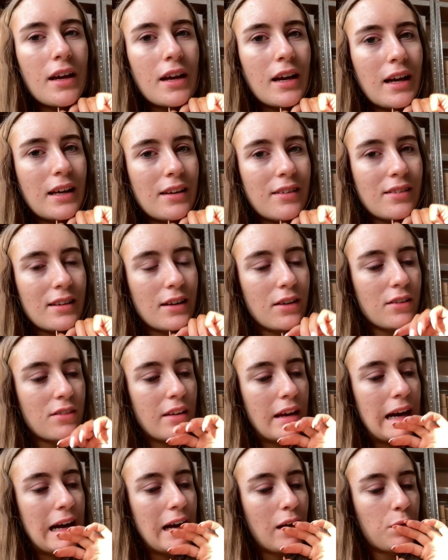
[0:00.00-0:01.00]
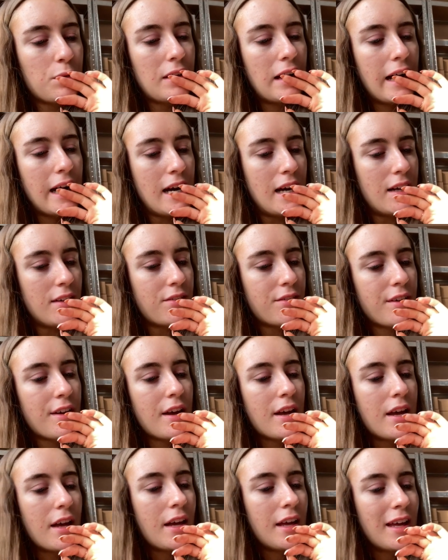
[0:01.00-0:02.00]
in his little town,
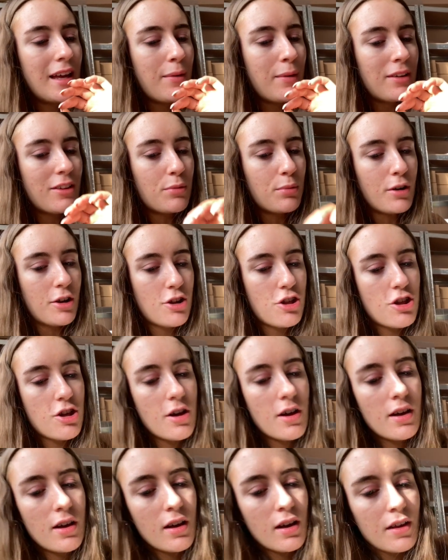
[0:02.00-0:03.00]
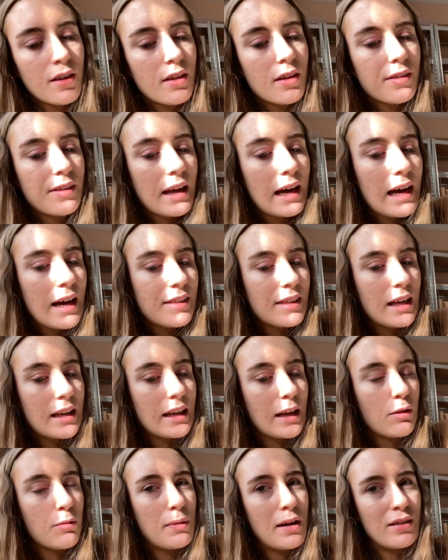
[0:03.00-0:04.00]
and he went to watch that, and then
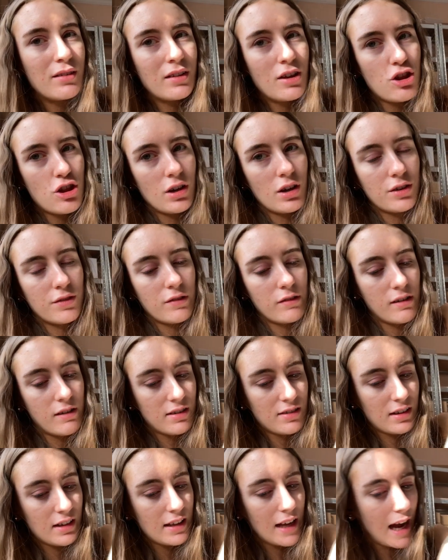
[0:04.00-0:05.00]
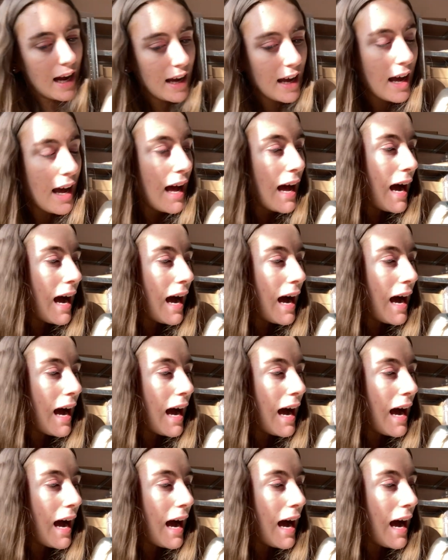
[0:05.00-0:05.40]
like we basically chilled for the rest of the night.